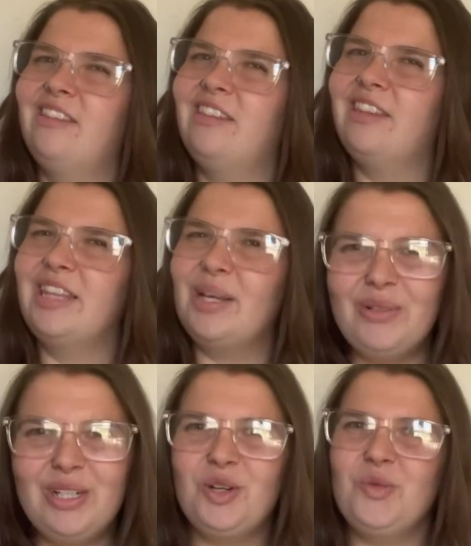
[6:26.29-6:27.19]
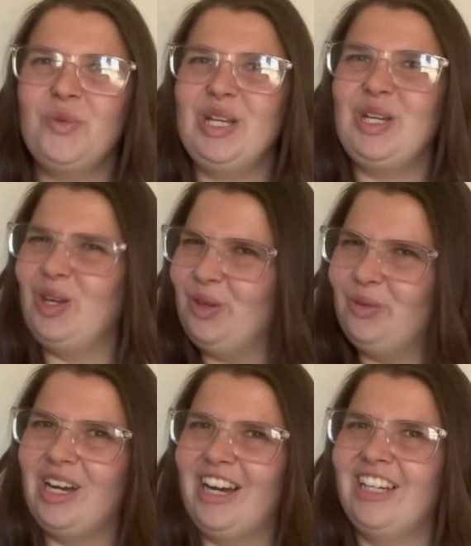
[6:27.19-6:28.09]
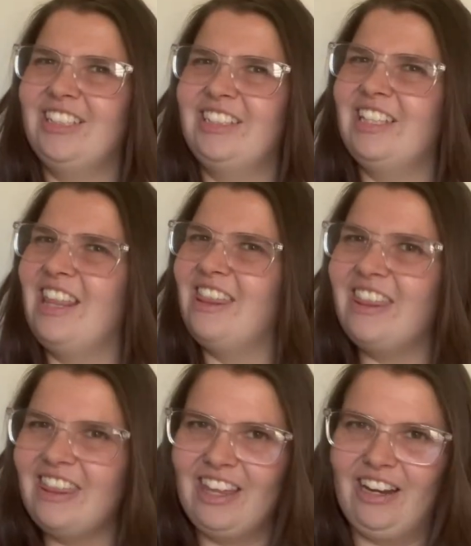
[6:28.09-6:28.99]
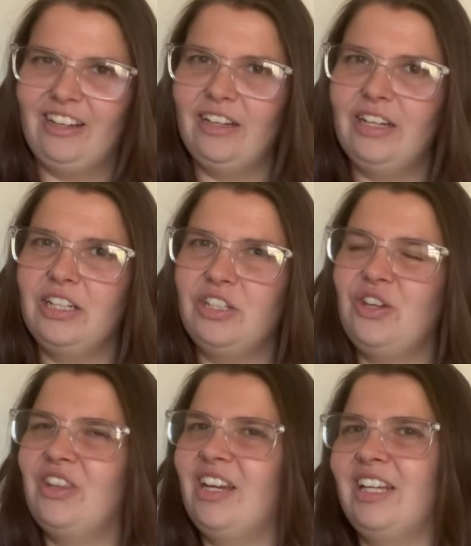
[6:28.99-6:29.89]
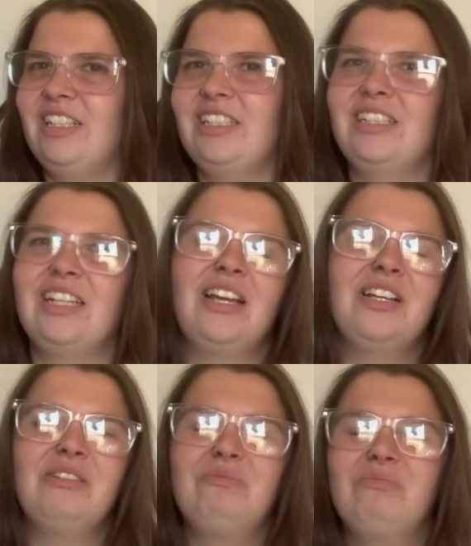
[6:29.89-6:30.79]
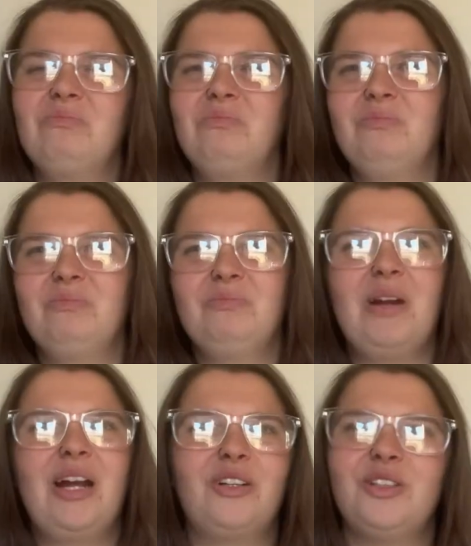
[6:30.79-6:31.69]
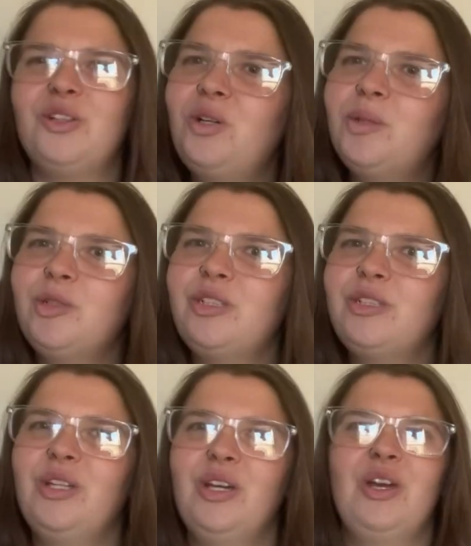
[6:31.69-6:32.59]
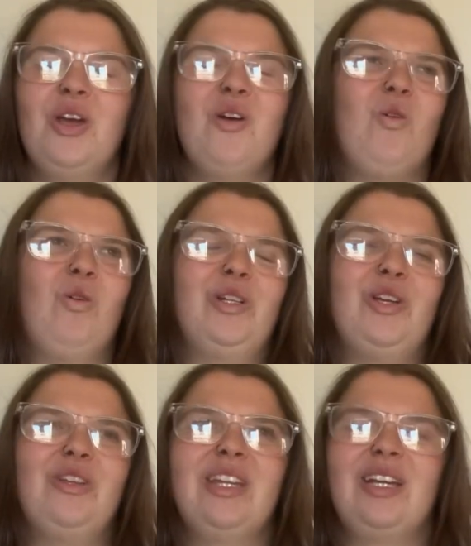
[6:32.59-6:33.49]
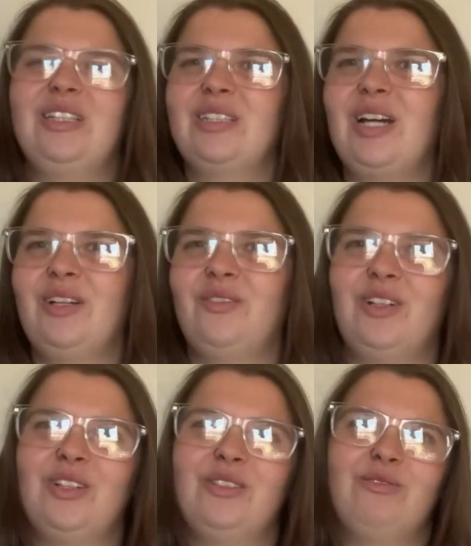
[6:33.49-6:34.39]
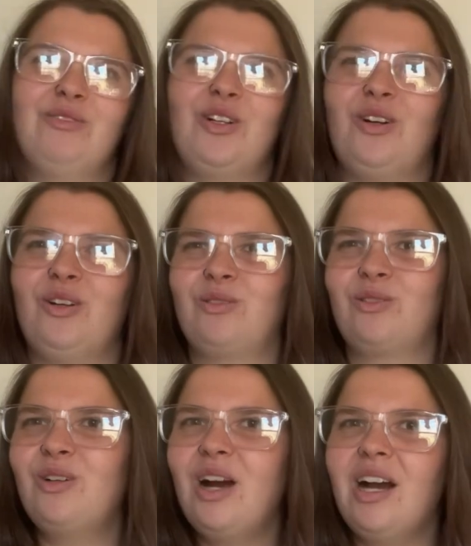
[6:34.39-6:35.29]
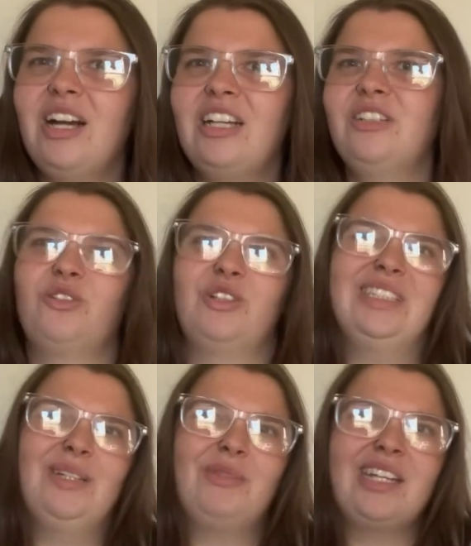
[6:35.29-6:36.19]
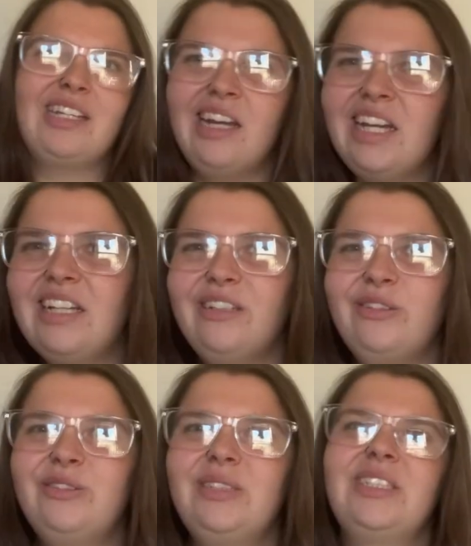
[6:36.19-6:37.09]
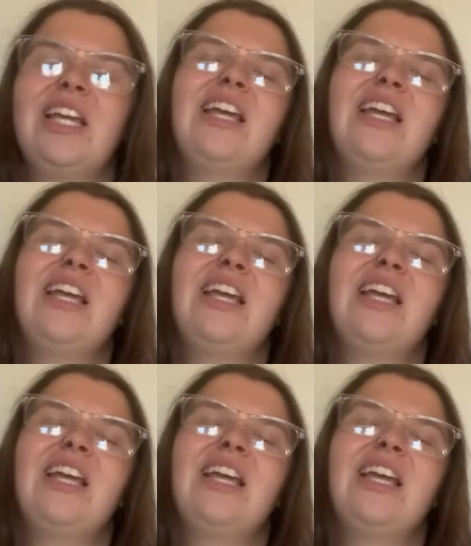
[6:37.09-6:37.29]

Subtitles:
Let me know what you guys think. Do you think it's paranormal, or do you think it's kind of a doll rot or something else?